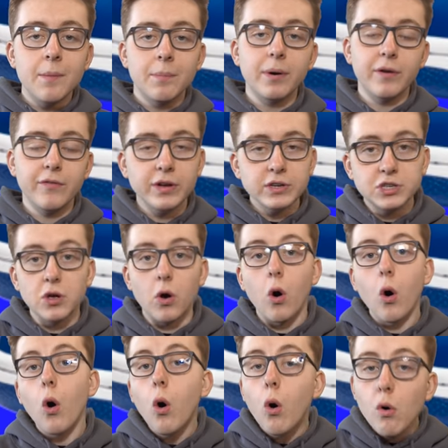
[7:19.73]
but eventually
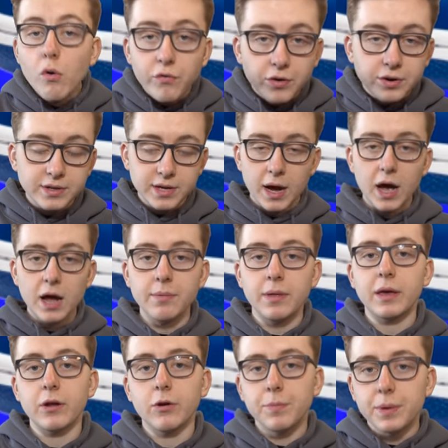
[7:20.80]
over time,
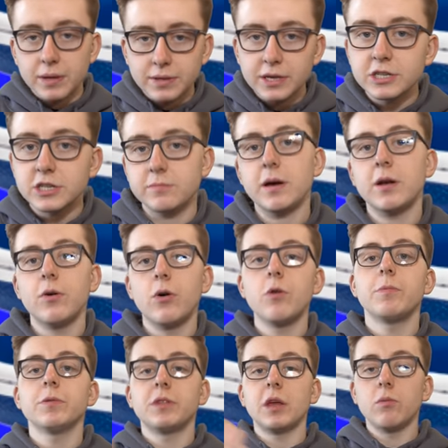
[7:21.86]
like it'll be a decent amount of
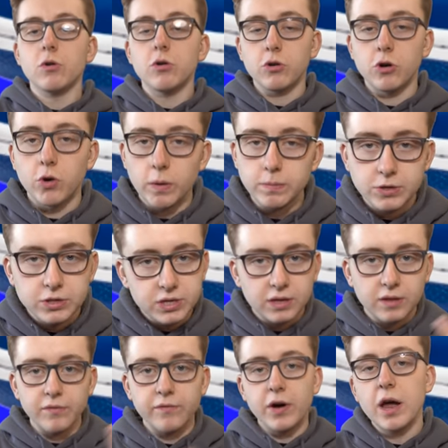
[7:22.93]
hope, but they will go up just
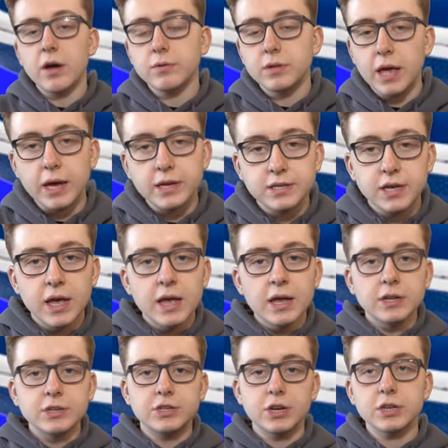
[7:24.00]
like the Viotech,
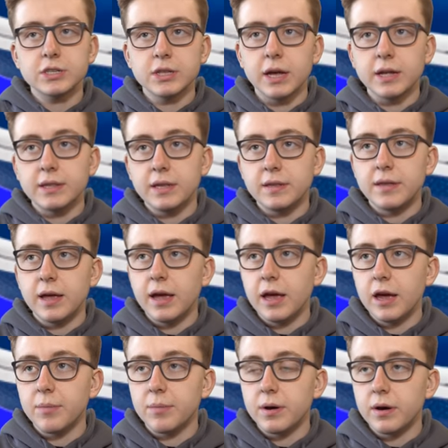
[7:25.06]
just like the
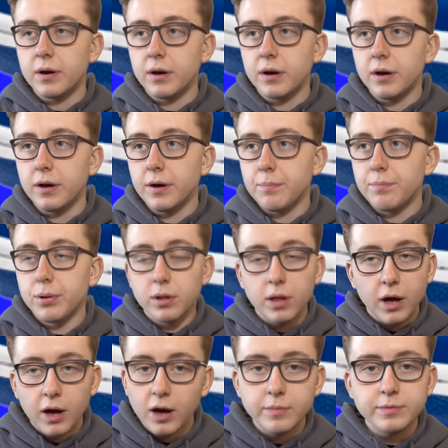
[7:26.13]
damn uh,
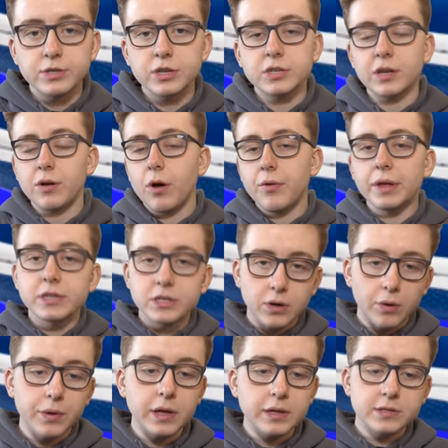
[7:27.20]
Plums, just like all that
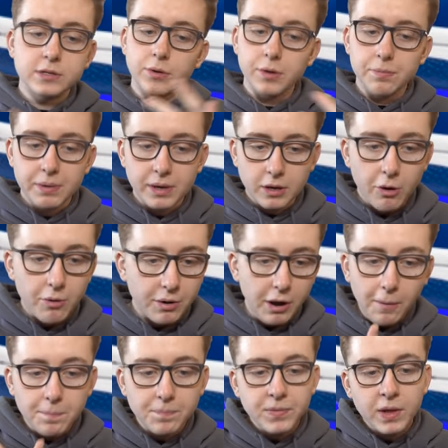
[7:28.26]
slowly and slowly been going
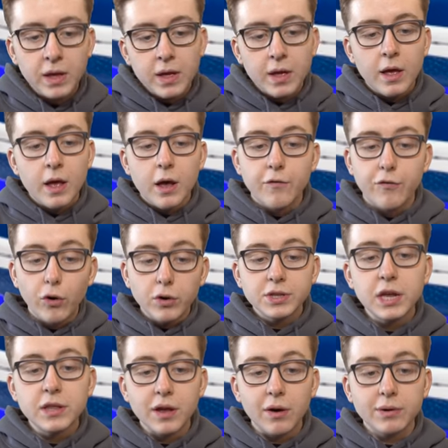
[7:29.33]
up.
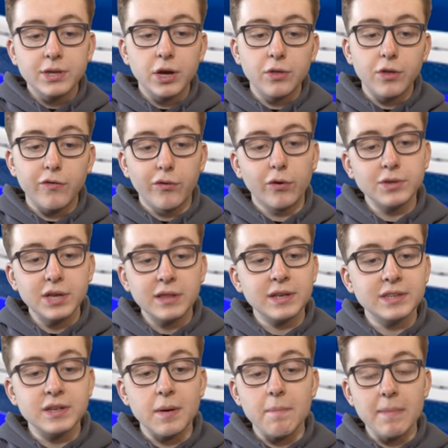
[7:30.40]
14th, I want to tell you the 14th
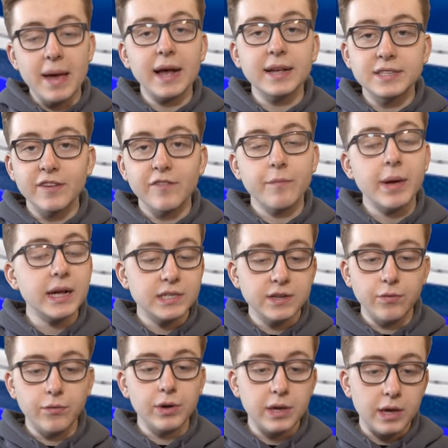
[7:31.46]
is a massive,
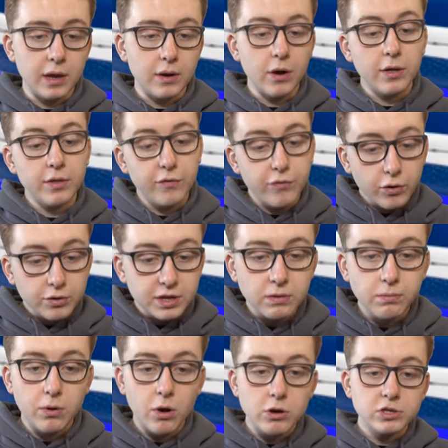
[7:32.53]
massive weekend. On the 14th,
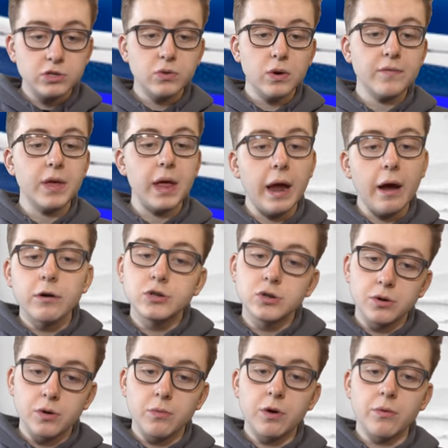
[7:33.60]
we also do have Air
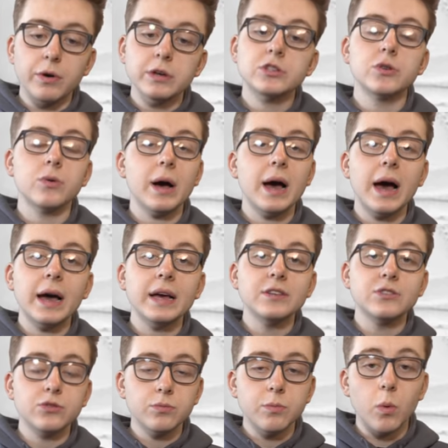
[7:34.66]
Jordan 1 Retro High
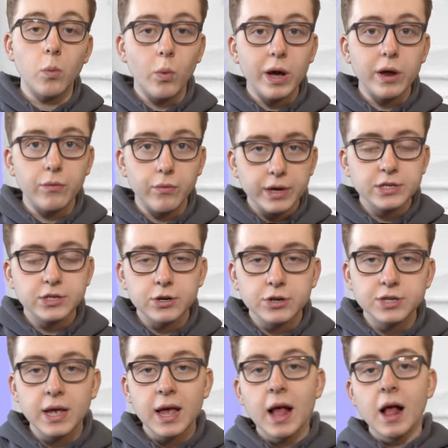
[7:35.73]
Zoom White
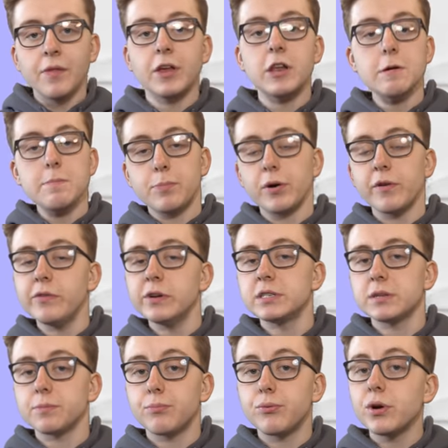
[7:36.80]
Racers. They did
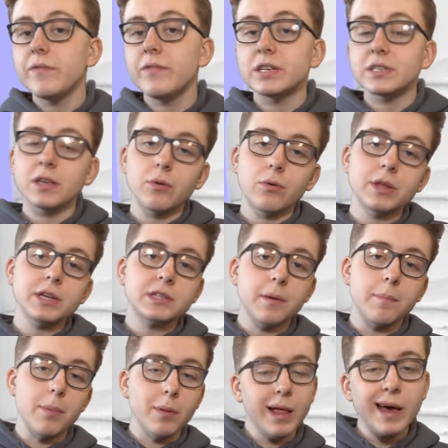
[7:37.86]
previous, previously release the
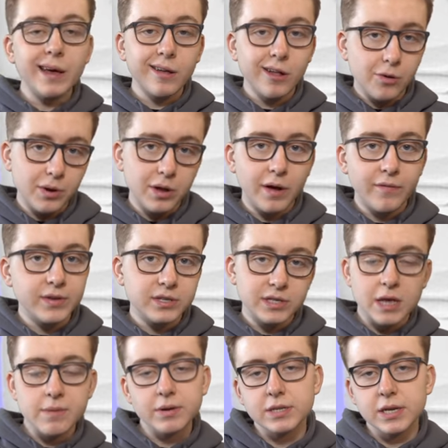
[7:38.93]
black colorway of the
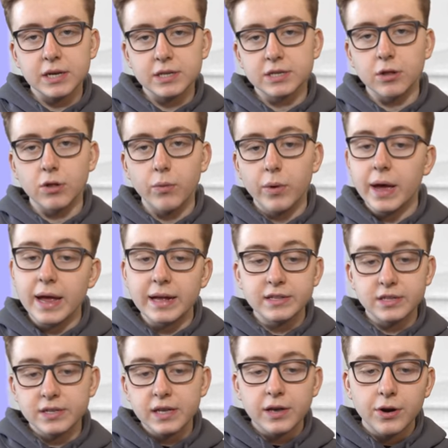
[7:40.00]
same exact silhouette and
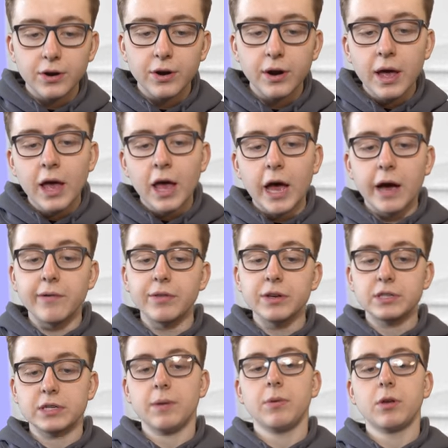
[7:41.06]
sneaker. However,
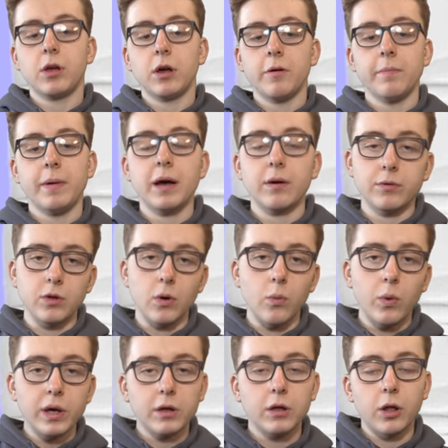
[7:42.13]
this time they're coming back with the
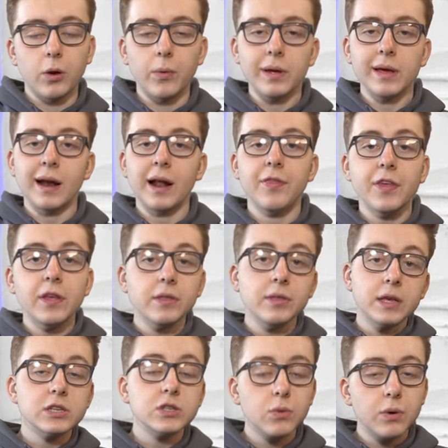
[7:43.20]
white colorway, and I think
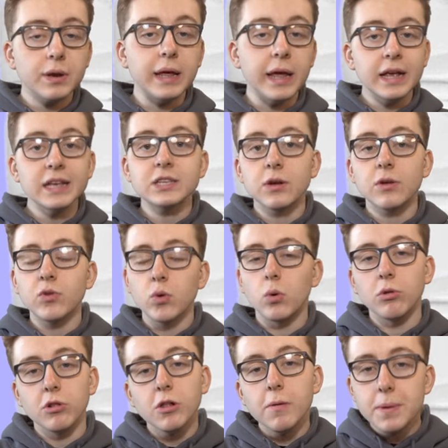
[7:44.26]
this one is going to do a
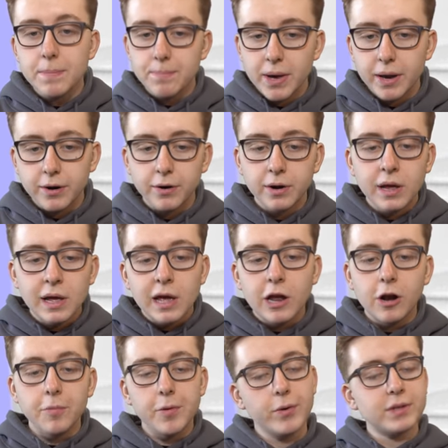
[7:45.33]
little bit better.
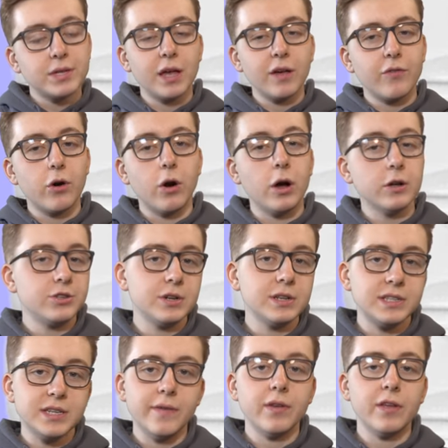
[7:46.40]
It'll be retailing for
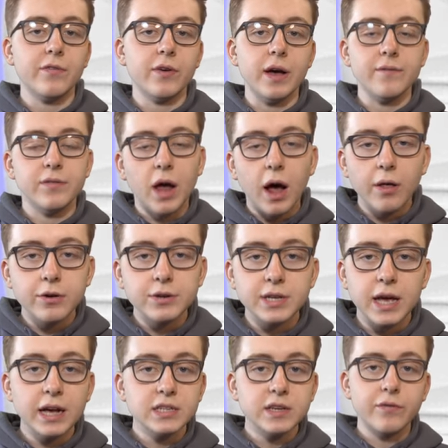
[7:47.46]
$175.
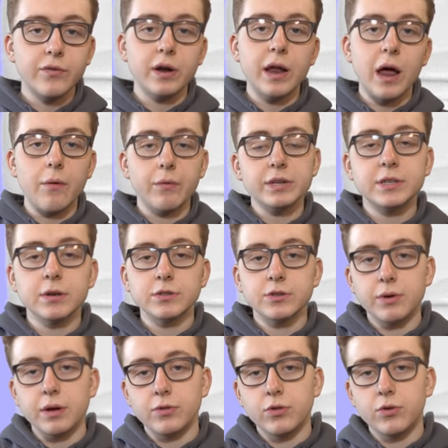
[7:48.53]
As of right now, resales
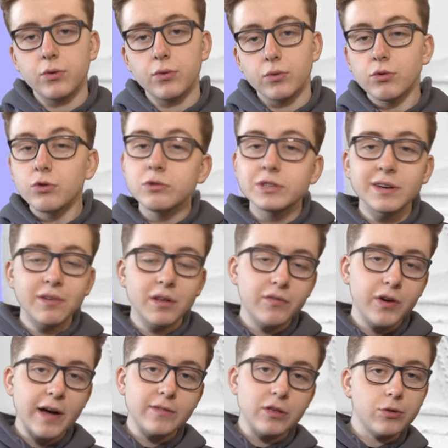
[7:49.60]
around two,
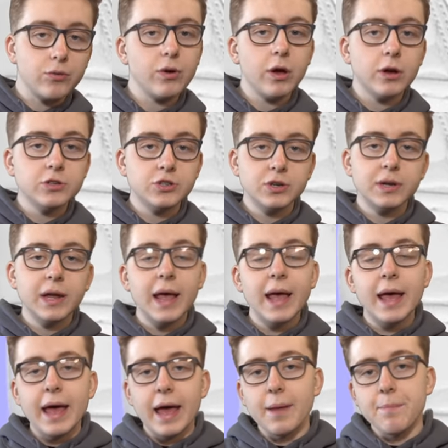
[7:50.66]
275 to 300
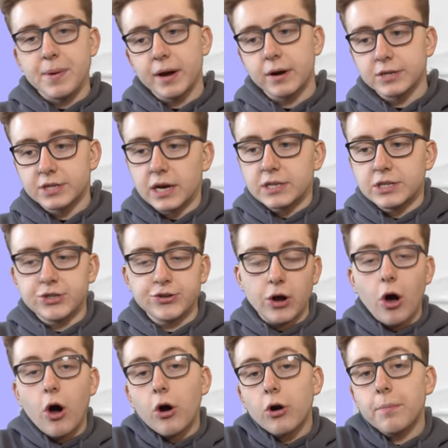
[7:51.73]
and bigger sizes are,
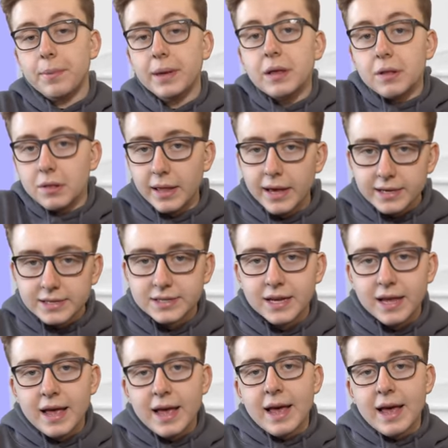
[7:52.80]
are a bit less.